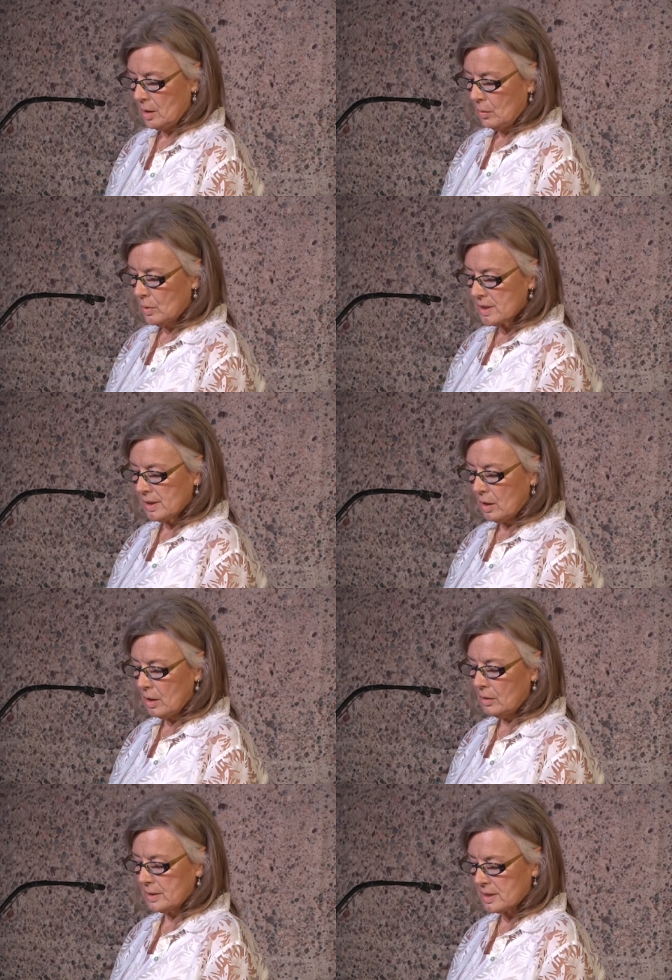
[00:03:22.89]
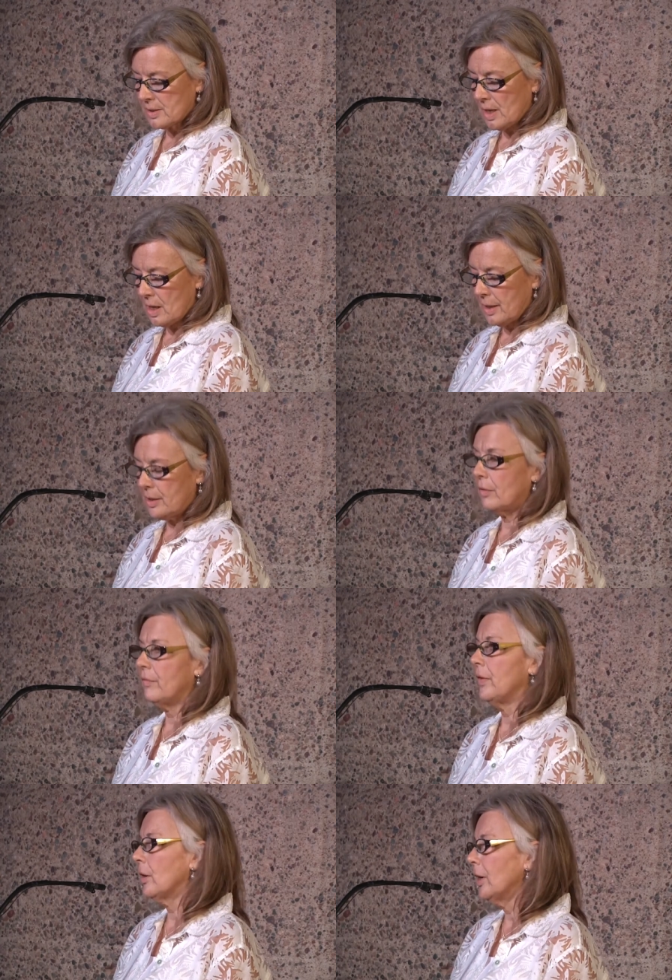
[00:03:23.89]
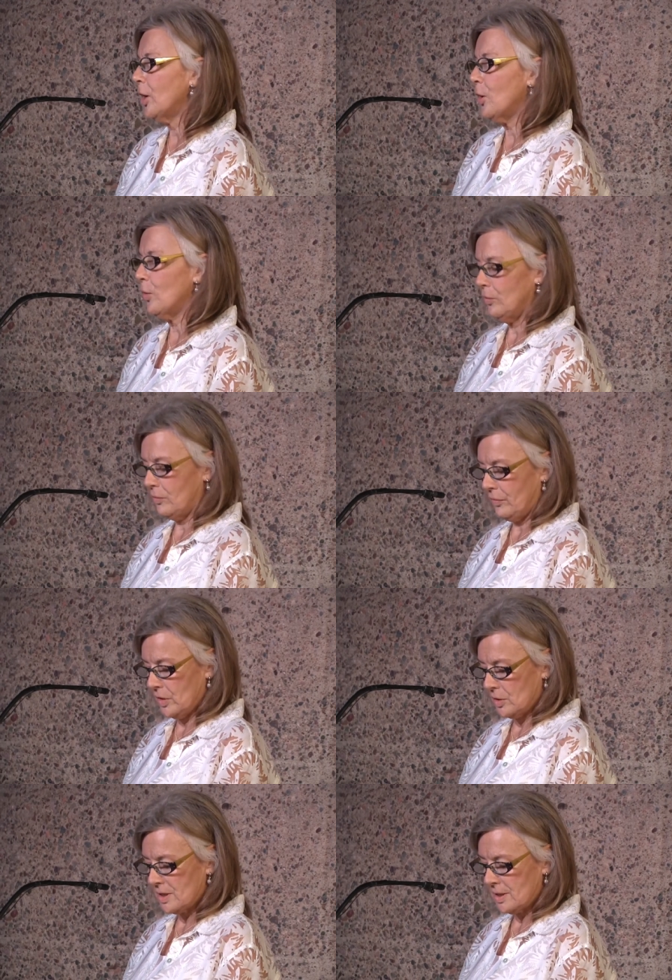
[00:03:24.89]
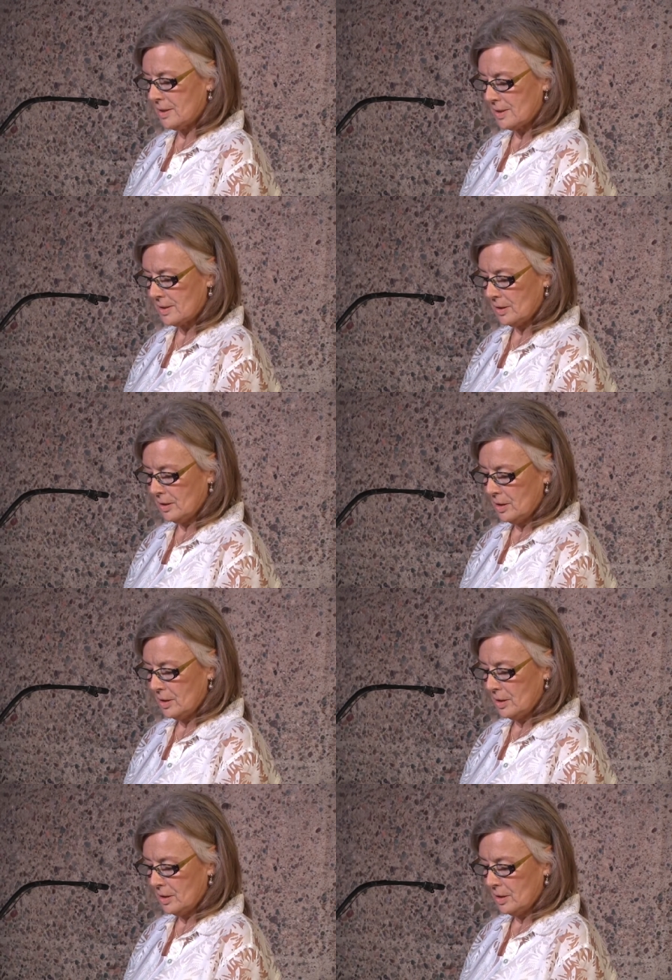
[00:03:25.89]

Was it all inside our very own fierceness?